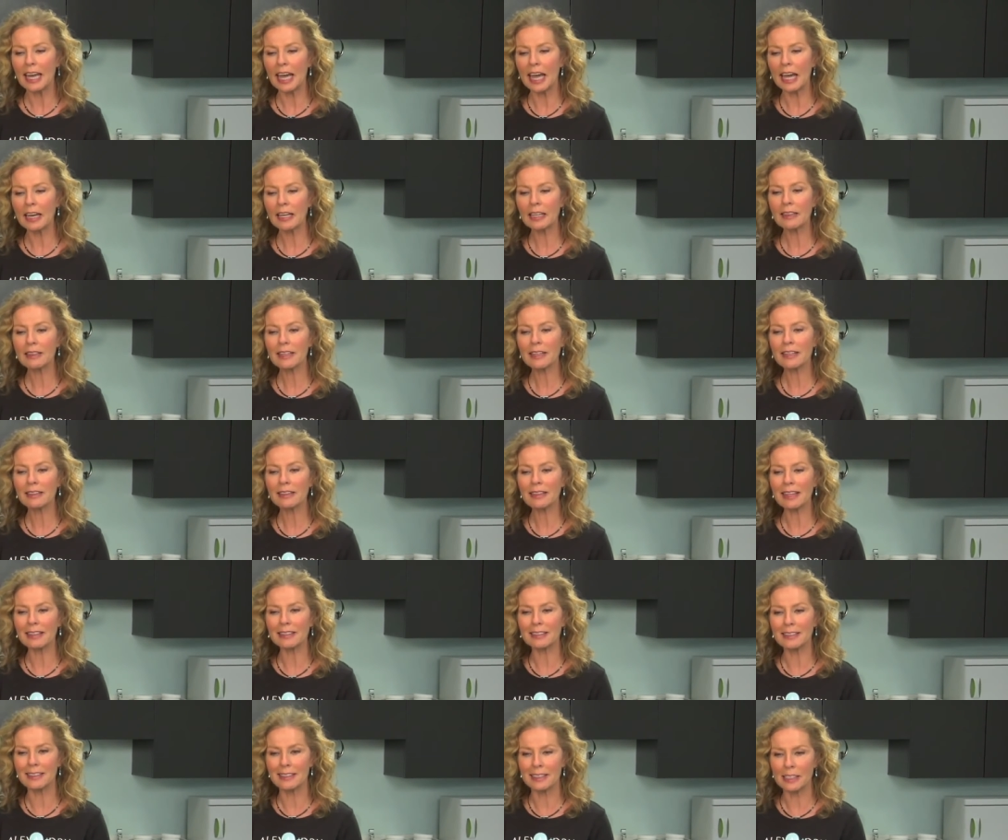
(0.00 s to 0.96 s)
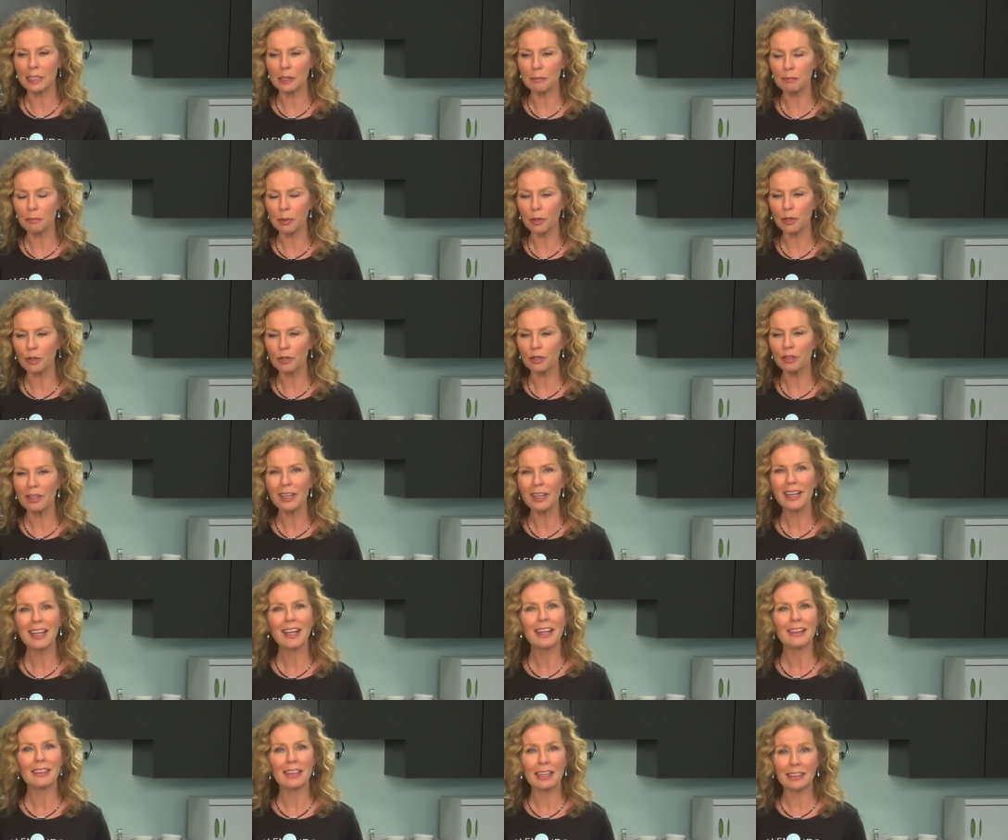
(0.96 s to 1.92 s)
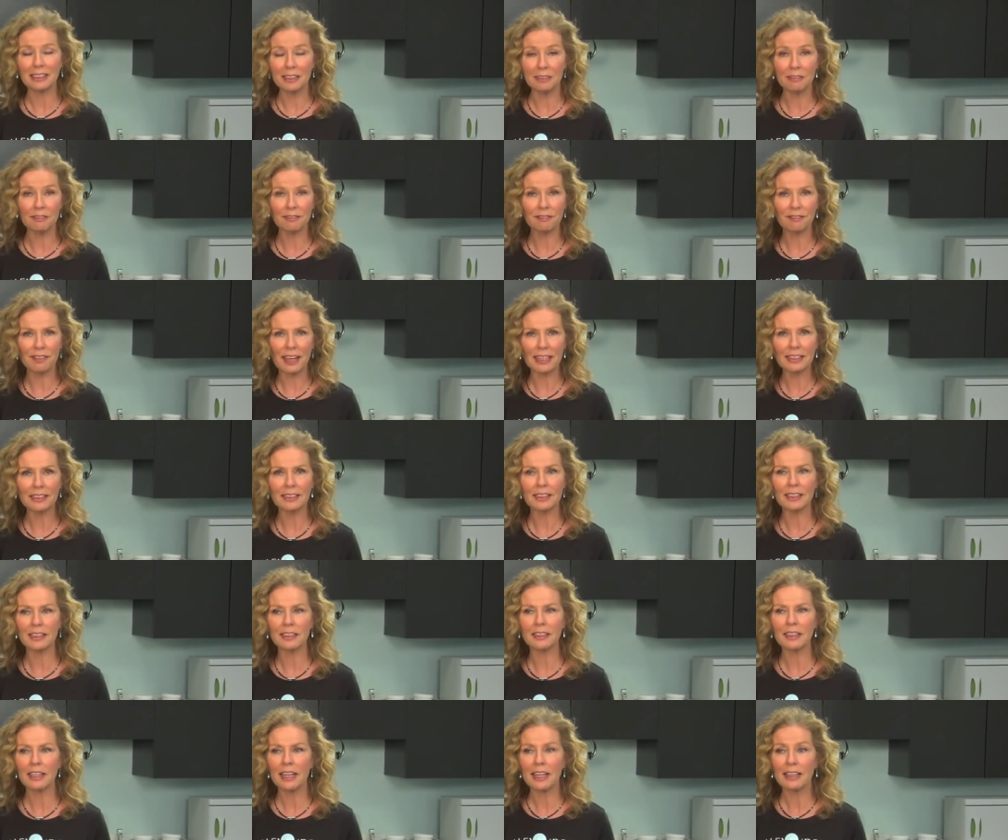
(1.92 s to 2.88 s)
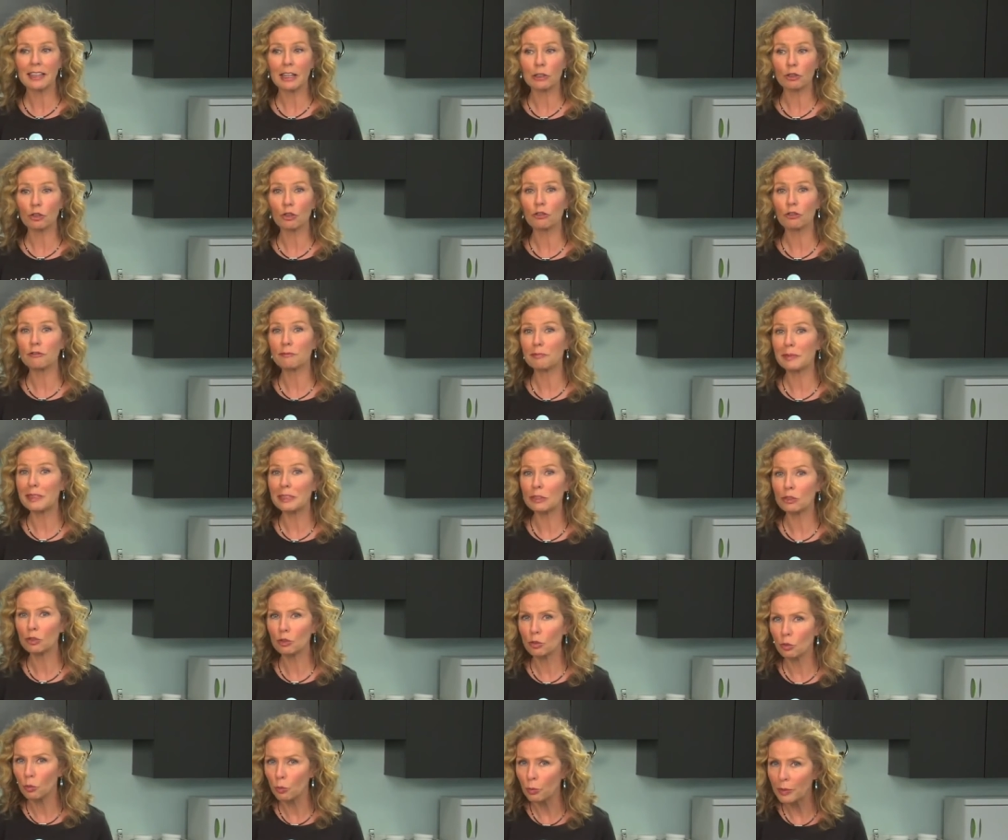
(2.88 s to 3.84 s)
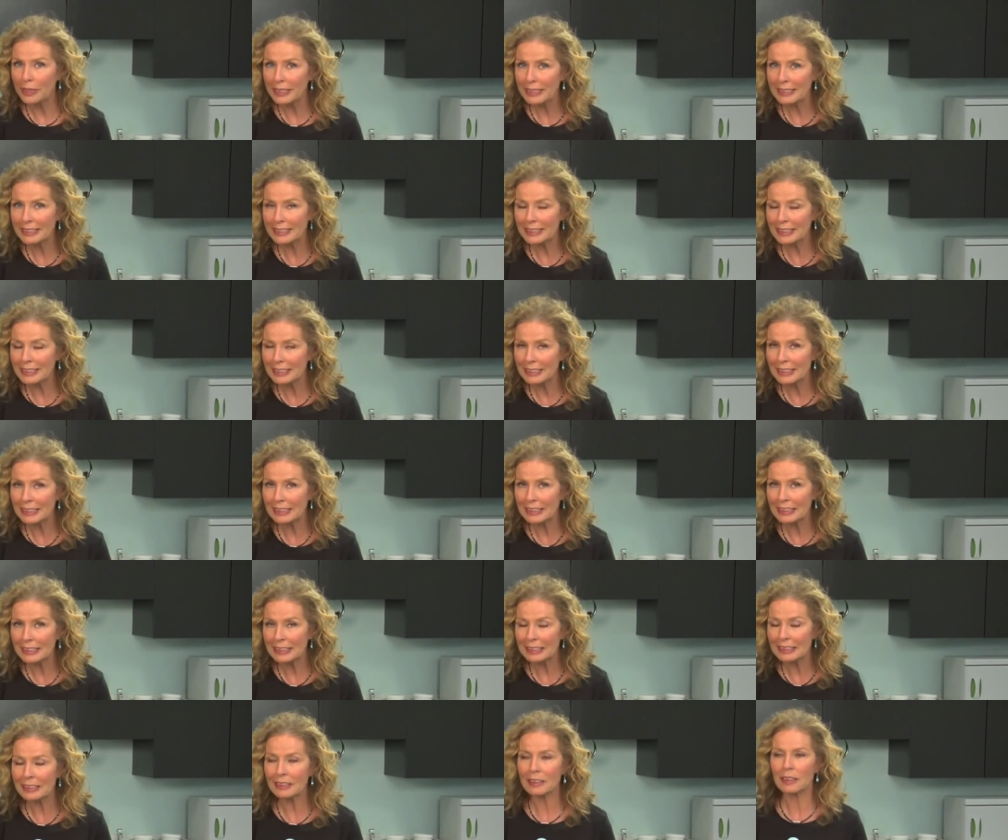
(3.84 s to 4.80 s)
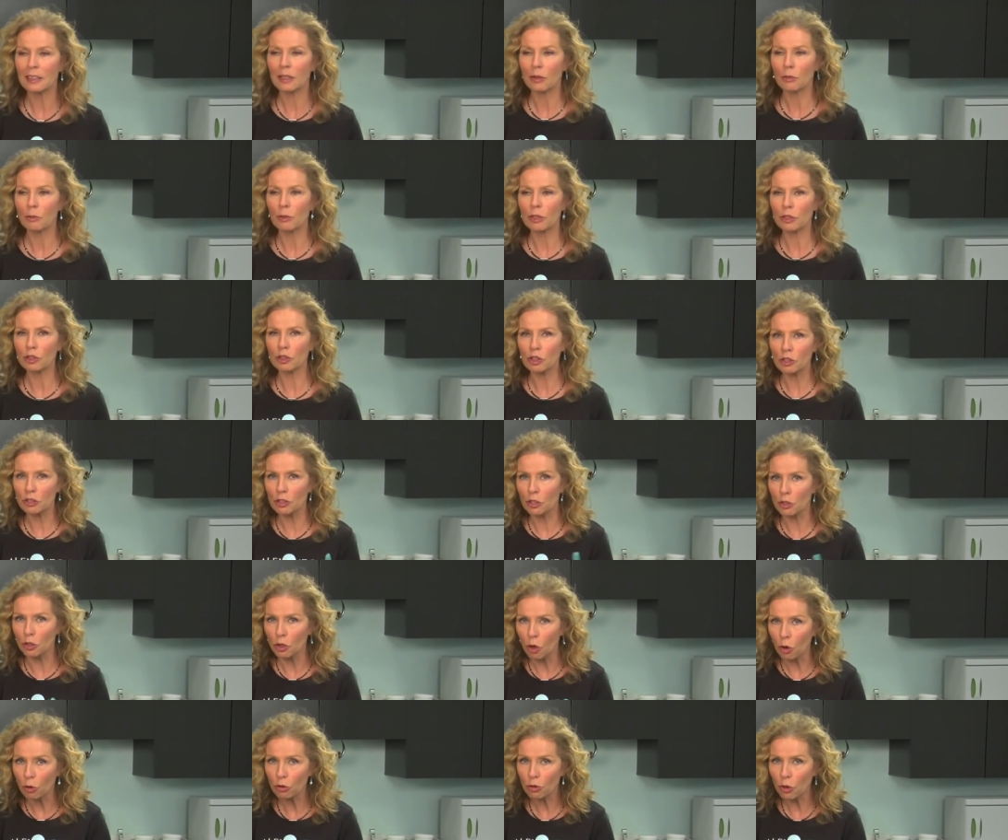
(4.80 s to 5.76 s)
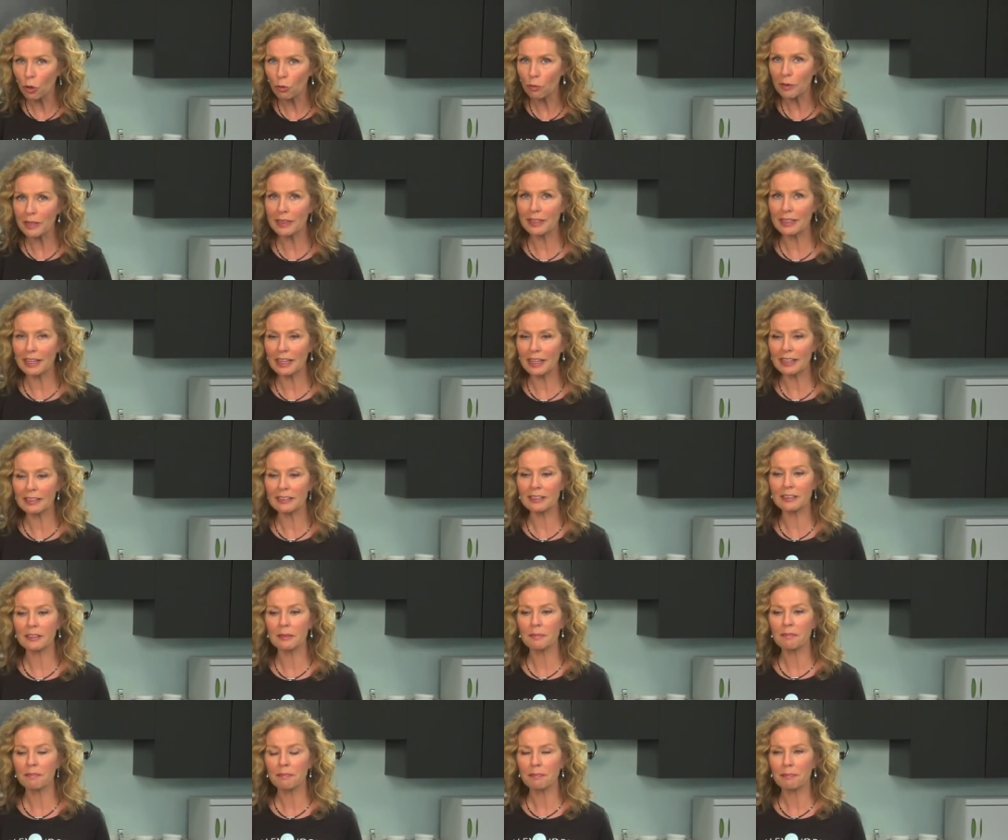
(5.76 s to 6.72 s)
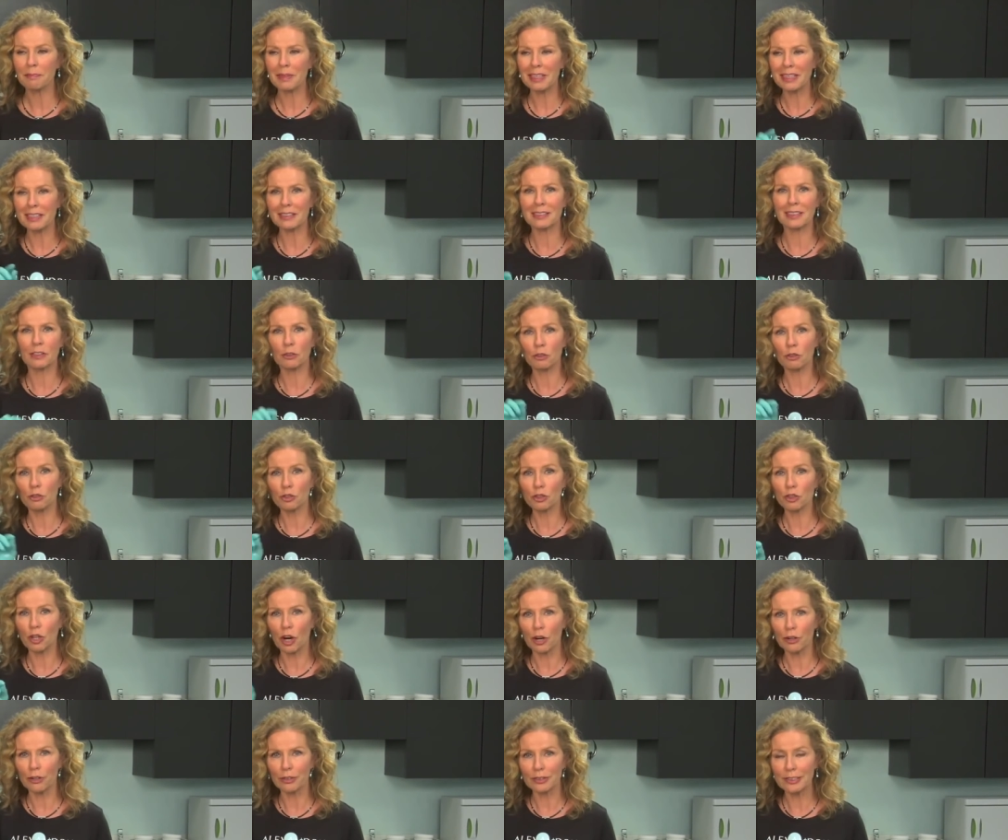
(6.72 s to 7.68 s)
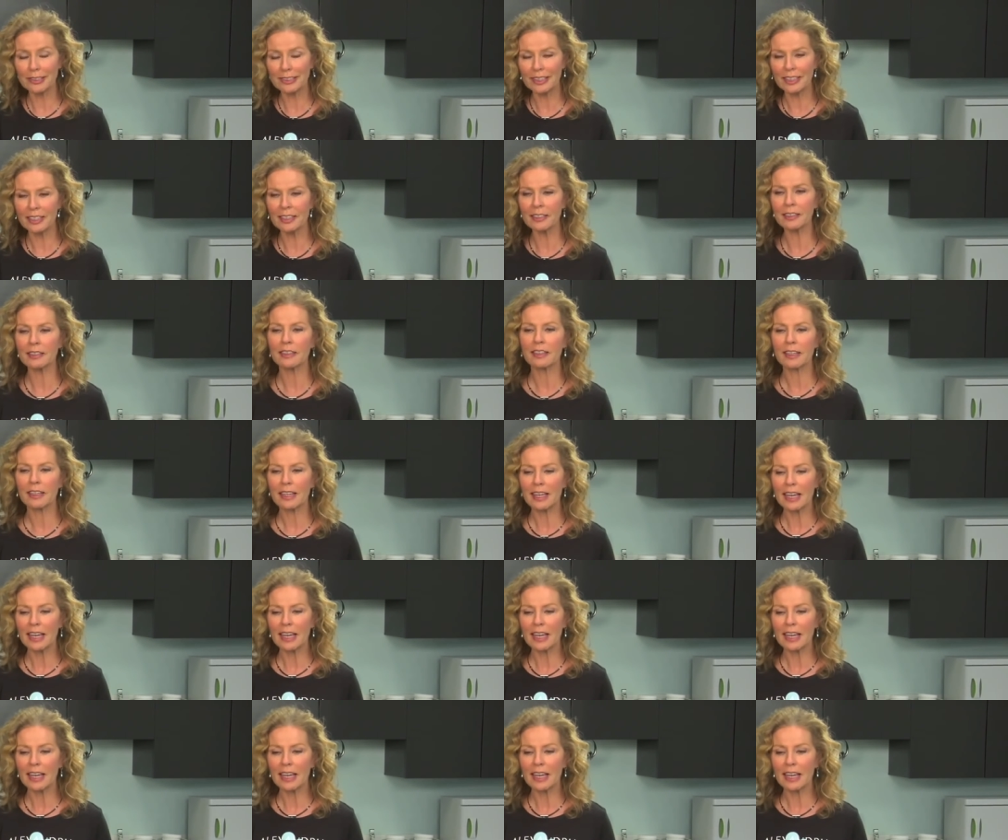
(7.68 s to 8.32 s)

Anything that's deeper, that's infected, that you've been squeezing, which is a no-no with us, because then you scar your skin.